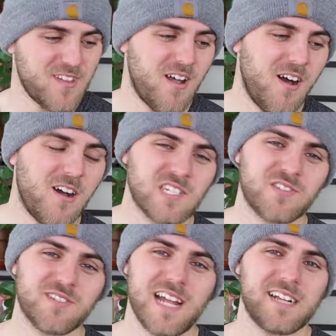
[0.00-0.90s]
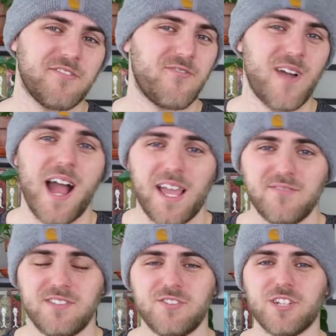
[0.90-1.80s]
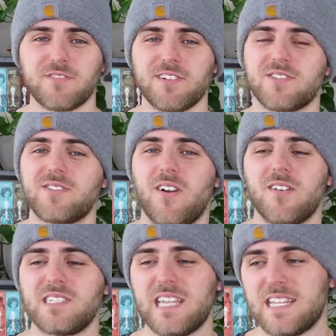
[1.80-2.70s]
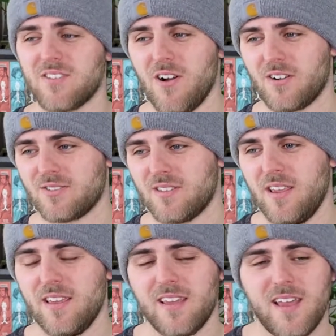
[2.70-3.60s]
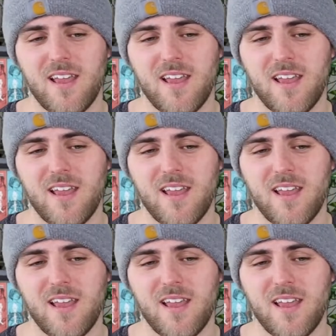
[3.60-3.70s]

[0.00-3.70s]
100 out of 5 generate stars. It's honestly...